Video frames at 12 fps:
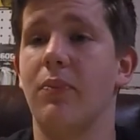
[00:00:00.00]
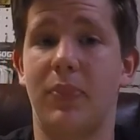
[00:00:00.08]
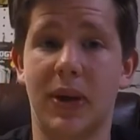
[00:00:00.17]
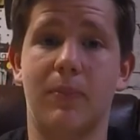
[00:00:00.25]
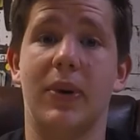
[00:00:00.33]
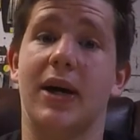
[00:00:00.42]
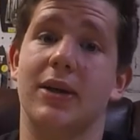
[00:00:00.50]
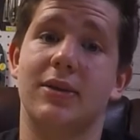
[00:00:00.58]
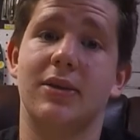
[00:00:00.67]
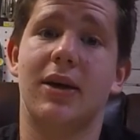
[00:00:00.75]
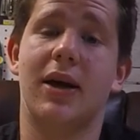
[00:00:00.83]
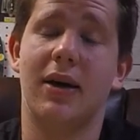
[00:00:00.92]
big
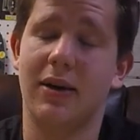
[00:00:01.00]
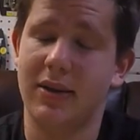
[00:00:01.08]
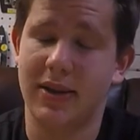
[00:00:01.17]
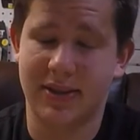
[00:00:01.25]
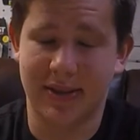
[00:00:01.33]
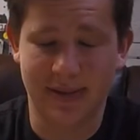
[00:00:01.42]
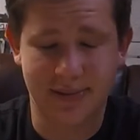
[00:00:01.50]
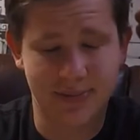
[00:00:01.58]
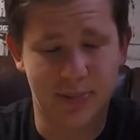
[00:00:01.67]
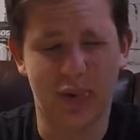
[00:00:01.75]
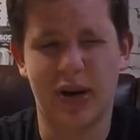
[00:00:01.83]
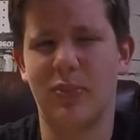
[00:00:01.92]
bass. That's
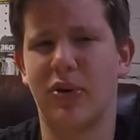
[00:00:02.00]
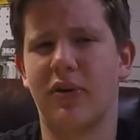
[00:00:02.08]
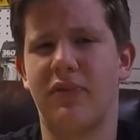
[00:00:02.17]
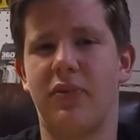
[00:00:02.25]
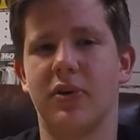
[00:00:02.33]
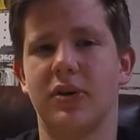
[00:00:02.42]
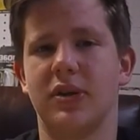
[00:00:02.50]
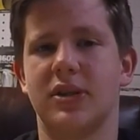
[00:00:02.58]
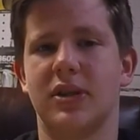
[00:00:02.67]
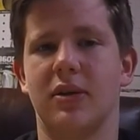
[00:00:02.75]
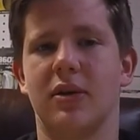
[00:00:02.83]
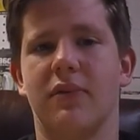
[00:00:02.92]
what I'm looking forward to
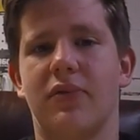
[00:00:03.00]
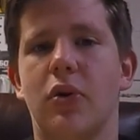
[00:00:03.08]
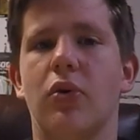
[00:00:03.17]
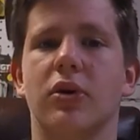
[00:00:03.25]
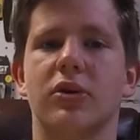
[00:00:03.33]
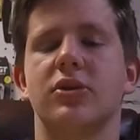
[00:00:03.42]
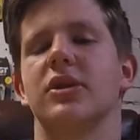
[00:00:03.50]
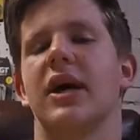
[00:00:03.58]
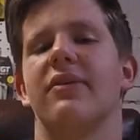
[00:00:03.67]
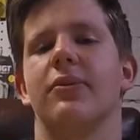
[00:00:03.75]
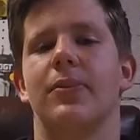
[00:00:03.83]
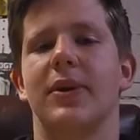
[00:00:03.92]
this year. Of course,
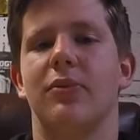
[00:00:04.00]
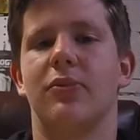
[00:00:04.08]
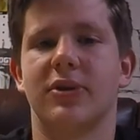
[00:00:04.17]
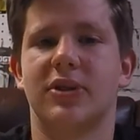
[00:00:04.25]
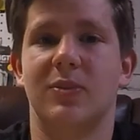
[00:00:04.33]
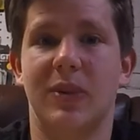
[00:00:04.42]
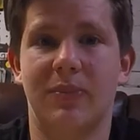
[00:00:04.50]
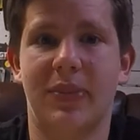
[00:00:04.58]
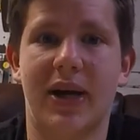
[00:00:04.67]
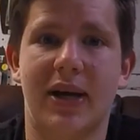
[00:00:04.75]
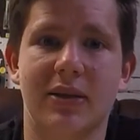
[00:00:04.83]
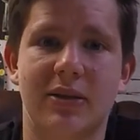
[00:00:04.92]
everybody wants a big
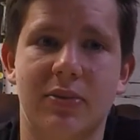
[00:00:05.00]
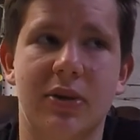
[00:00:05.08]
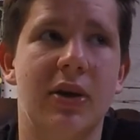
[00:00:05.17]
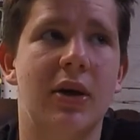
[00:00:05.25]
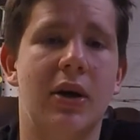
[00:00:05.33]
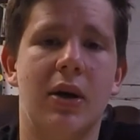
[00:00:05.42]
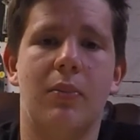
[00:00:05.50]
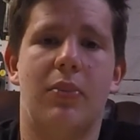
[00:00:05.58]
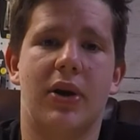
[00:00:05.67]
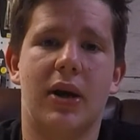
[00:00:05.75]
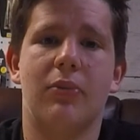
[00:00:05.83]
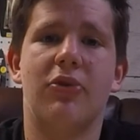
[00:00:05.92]
bass,
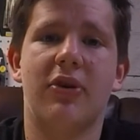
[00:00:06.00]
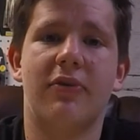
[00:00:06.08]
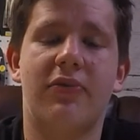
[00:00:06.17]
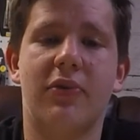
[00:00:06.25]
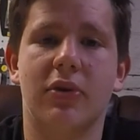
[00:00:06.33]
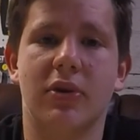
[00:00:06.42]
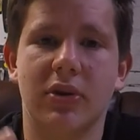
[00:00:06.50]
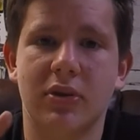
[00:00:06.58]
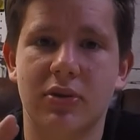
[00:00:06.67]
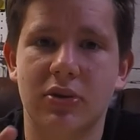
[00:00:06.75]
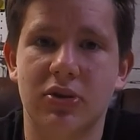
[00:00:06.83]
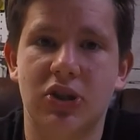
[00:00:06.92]
but I'm looking forward to
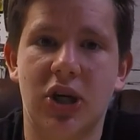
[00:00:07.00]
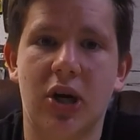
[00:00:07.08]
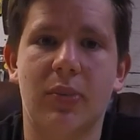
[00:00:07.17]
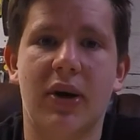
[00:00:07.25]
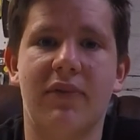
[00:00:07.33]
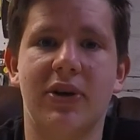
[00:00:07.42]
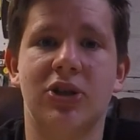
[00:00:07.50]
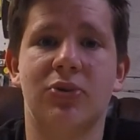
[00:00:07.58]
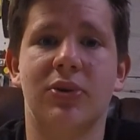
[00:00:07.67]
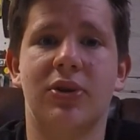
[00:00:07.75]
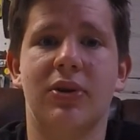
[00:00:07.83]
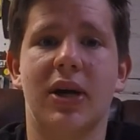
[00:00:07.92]
sharing my adventure
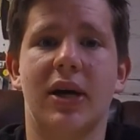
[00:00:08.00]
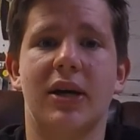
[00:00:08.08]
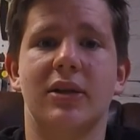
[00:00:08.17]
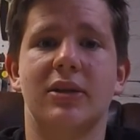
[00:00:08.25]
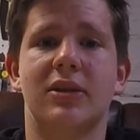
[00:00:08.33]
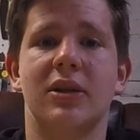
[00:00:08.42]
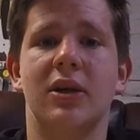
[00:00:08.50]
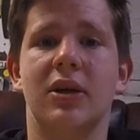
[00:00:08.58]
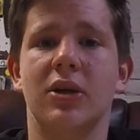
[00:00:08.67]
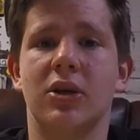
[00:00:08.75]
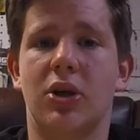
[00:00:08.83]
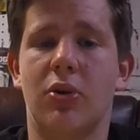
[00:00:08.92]
with you guys
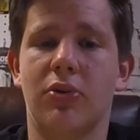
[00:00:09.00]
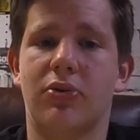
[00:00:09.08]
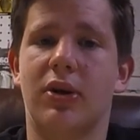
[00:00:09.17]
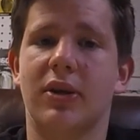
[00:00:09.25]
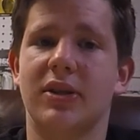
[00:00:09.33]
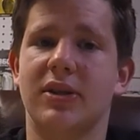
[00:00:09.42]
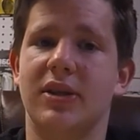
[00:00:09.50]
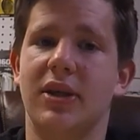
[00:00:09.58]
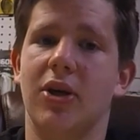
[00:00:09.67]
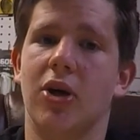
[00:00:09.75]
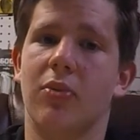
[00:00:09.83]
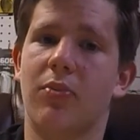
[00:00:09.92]
going throughout this
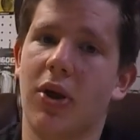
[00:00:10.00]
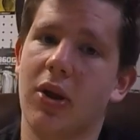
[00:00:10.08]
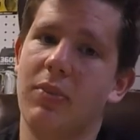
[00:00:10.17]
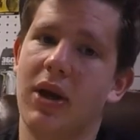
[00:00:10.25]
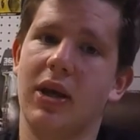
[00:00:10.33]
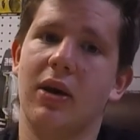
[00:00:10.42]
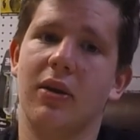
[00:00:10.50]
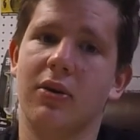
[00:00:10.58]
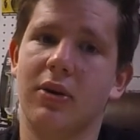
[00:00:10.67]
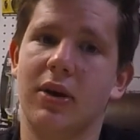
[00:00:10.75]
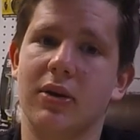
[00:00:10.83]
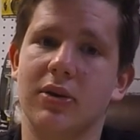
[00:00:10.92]
year and probably many
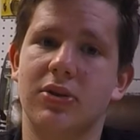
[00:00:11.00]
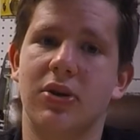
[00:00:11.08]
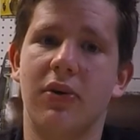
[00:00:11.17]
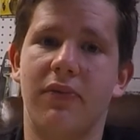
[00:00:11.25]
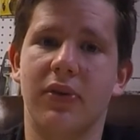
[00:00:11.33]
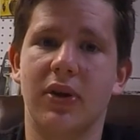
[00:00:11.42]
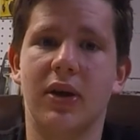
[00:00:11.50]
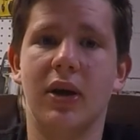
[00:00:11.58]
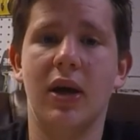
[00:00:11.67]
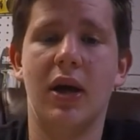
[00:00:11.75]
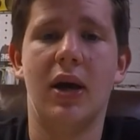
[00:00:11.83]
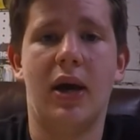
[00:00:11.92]
other years, hopefully.
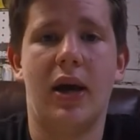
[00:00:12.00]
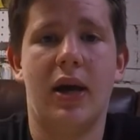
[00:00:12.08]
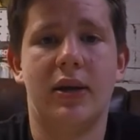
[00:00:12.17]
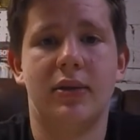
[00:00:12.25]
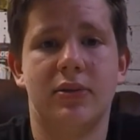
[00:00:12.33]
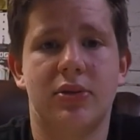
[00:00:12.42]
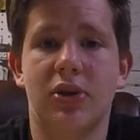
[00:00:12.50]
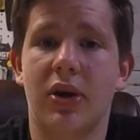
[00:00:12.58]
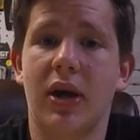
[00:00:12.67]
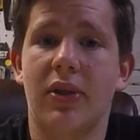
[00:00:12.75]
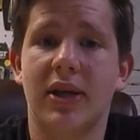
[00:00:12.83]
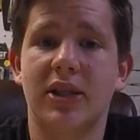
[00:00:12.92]
And so,
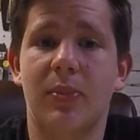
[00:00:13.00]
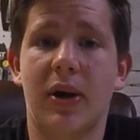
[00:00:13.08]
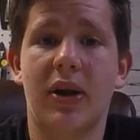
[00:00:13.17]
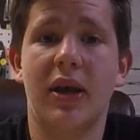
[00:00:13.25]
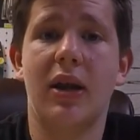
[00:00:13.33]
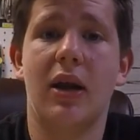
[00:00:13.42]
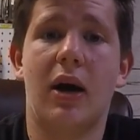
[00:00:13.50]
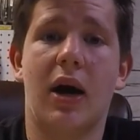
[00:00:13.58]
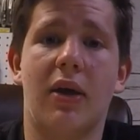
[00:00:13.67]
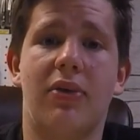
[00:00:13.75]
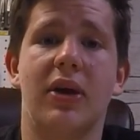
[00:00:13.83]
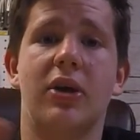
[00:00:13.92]
yeah, that's about it.
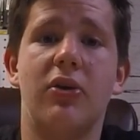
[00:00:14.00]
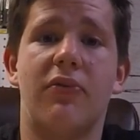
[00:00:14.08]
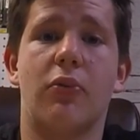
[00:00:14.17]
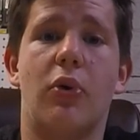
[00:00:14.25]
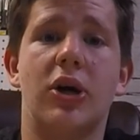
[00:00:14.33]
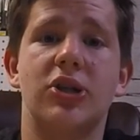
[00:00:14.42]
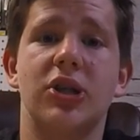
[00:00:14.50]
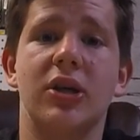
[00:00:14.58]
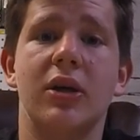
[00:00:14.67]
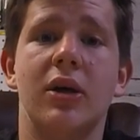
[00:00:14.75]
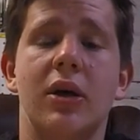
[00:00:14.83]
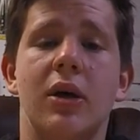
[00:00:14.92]
I thank you for
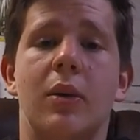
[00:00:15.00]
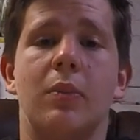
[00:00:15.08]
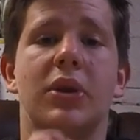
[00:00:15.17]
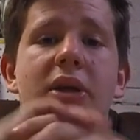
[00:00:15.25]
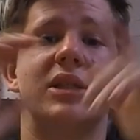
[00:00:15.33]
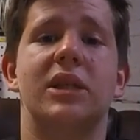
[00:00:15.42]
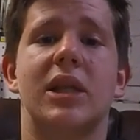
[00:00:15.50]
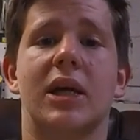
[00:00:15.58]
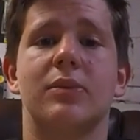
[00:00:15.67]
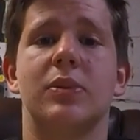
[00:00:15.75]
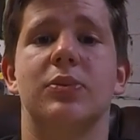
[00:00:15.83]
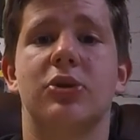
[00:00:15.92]
watching. Please hit
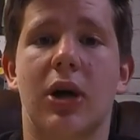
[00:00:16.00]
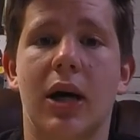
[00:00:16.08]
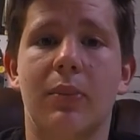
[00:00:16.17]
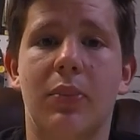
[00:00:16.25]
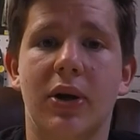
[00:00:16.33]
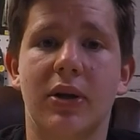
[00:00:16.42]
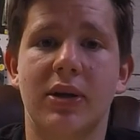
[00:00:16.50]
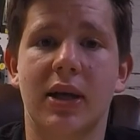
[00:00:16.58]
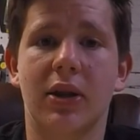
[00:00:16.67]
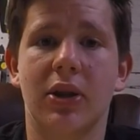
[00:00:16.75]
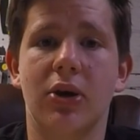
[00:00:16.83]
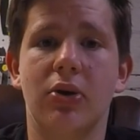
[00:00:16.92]
that subscribe button
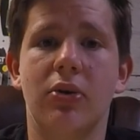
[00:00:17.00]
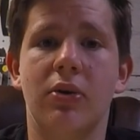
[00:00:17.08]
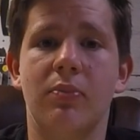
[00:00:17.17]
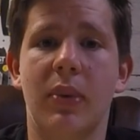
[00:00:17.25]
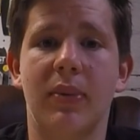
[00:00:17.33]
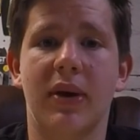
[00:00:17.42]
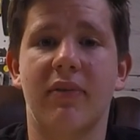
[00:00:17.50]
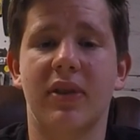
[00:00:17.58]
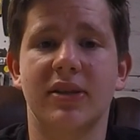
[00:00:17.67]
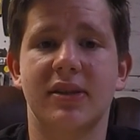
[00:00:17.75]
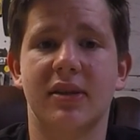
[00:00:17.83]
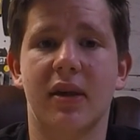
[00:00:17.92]
down low. Maybe give
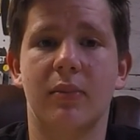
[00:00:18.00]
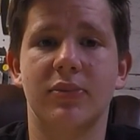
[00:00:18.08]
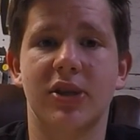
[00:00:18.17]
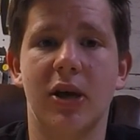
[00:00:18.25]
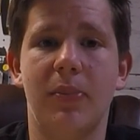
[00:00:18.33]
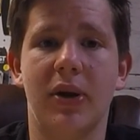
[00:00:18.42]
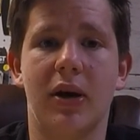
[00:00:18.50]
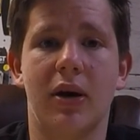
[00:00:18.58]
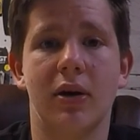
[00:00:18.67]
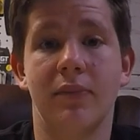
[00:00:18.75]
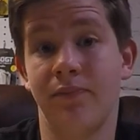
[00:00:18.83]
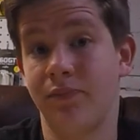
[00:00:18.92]
this a thumbs up, and
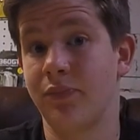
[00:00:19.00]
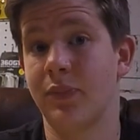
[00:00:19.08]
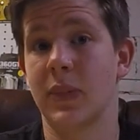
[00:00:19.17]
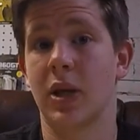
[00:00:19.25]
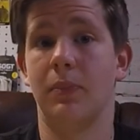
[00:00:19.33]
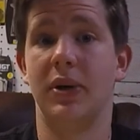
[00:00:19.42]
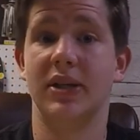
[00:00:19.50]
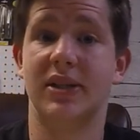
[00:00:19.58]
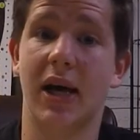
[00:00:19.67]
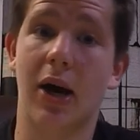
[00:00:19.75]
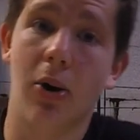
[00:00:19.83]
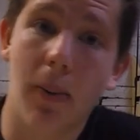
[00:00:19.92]

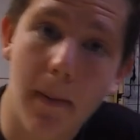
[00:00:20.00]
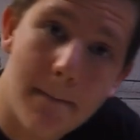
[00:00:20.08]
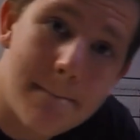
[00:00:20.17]
peace out.